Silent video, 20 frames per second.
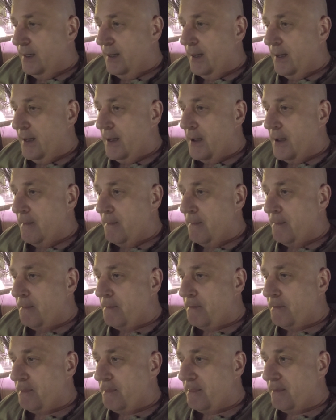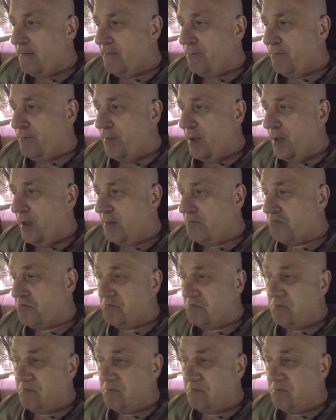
But